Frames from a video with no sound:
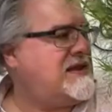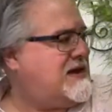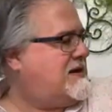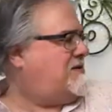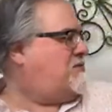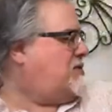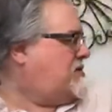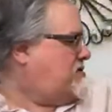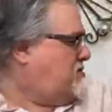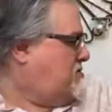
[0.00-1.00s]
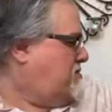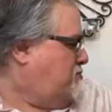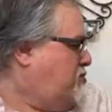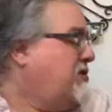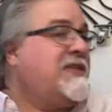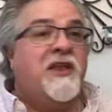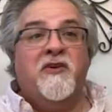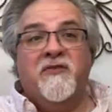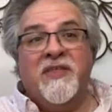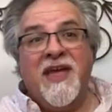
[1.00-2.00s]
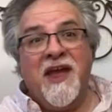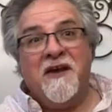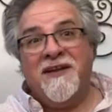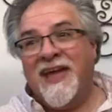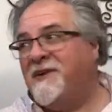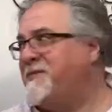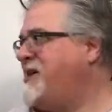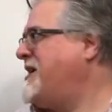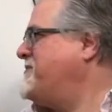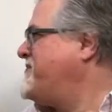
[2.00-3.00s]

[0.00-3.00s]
I will put that over there. Yeah, okay.